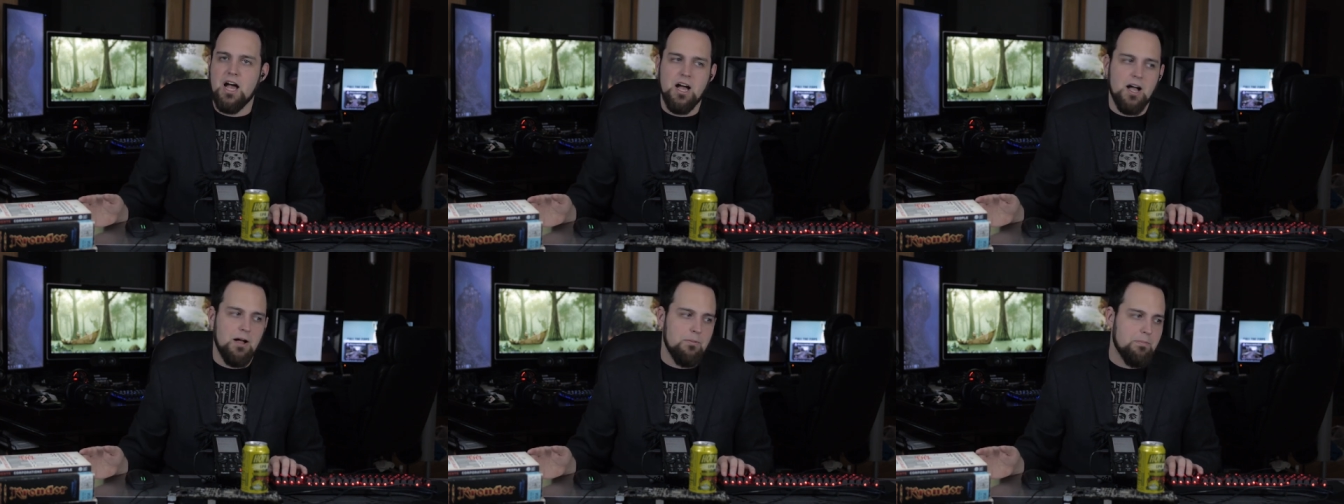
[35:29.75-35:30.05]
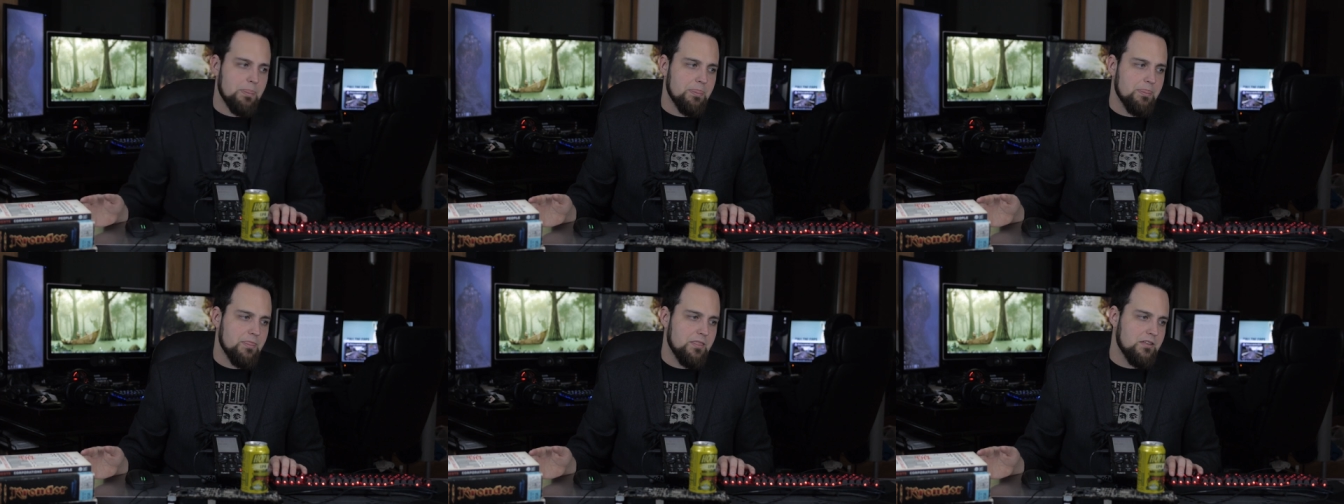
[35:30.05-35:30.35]

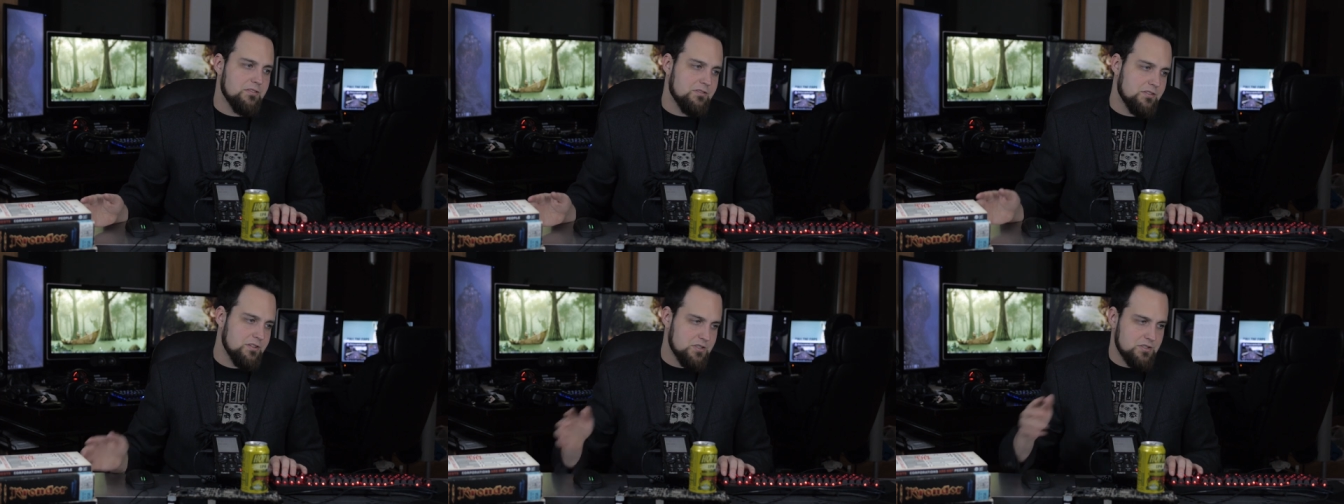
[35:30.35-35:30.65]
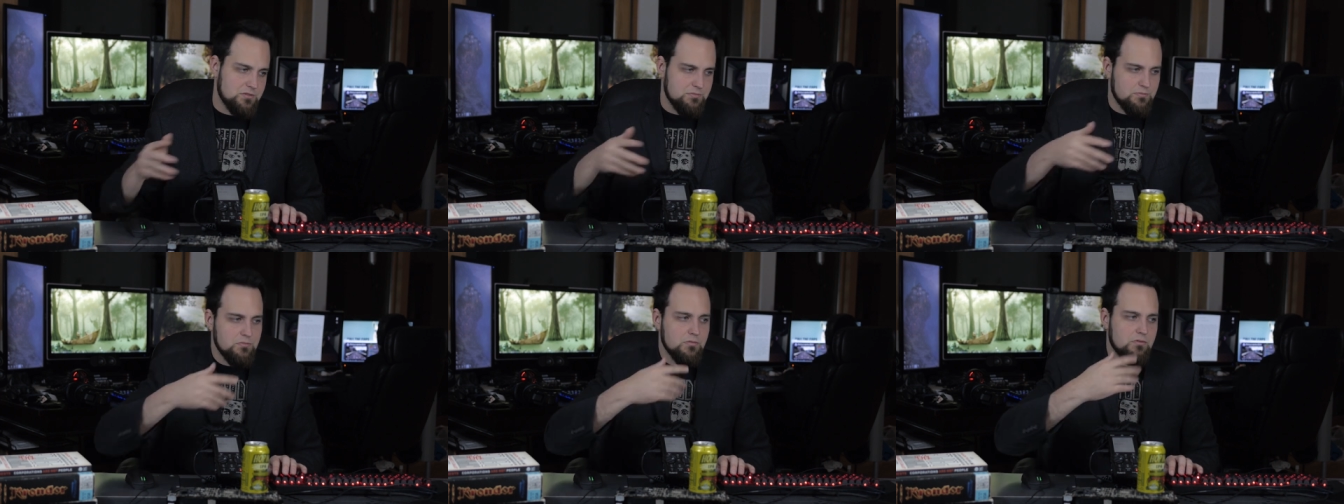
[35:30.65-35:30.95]
um, that
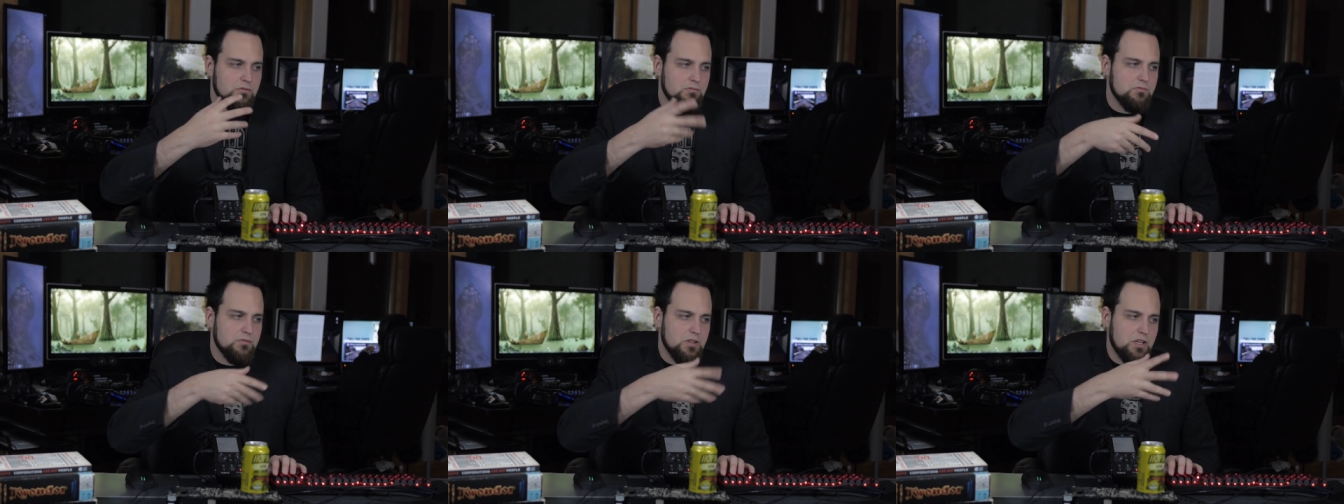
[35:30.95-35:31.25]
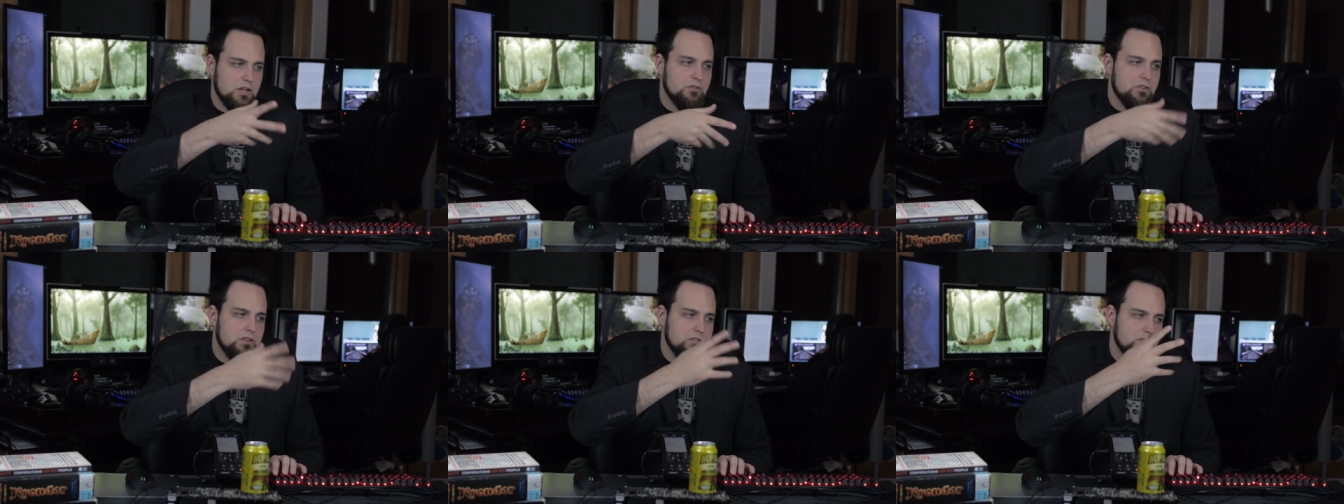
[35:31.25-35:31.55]
this
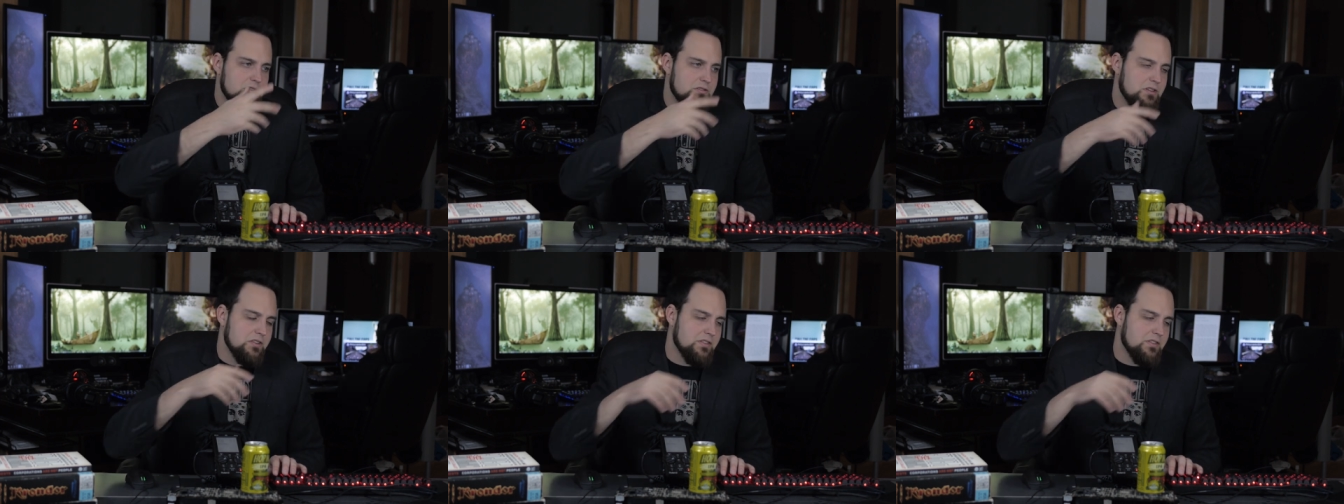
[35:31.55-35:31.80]
you know the,